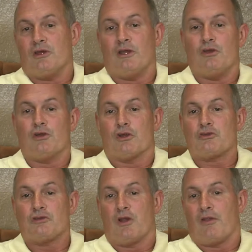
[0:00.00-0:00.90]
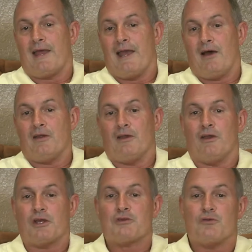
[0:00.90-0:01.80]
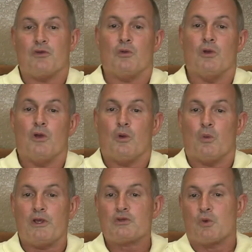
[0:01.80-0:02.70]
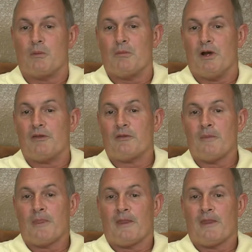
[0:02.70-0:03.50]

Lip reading: and you're going to settle that out in the next few weeks or a month.